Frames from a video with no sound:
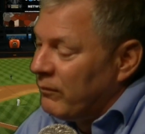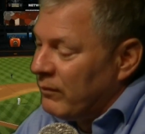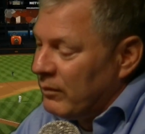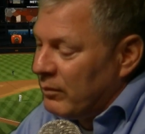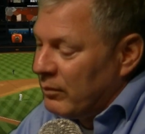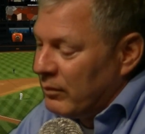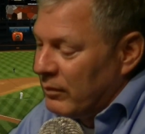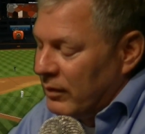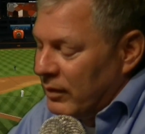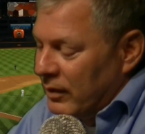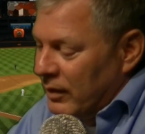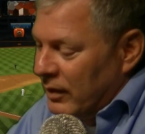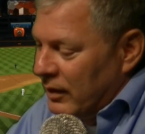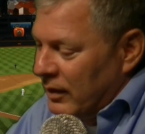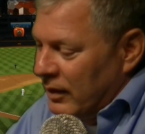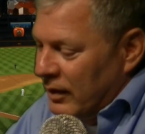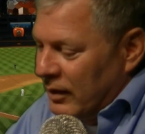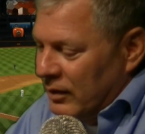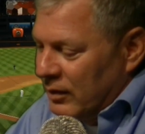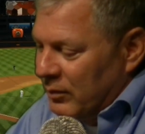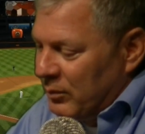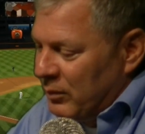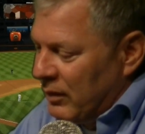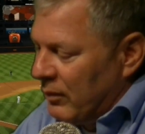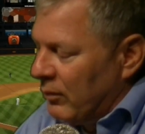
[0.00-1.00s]
And
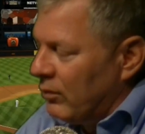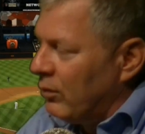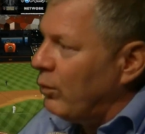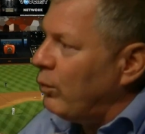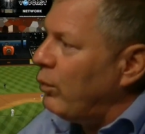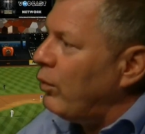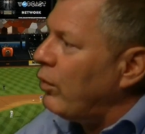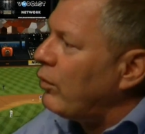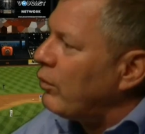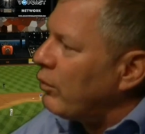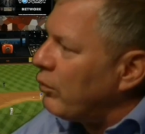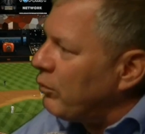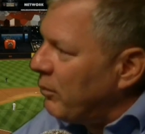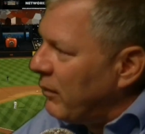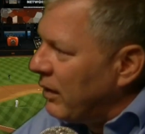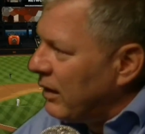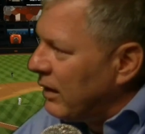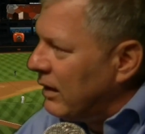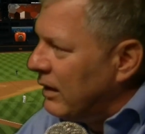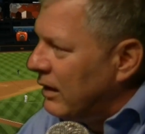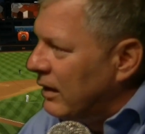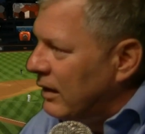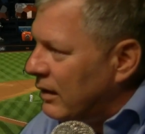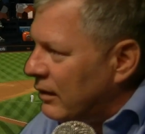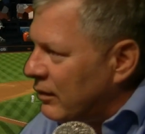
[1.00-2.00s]
to be able to work with my
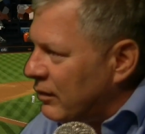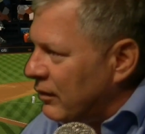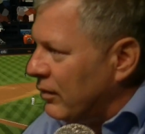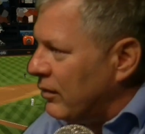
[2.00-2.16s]
kids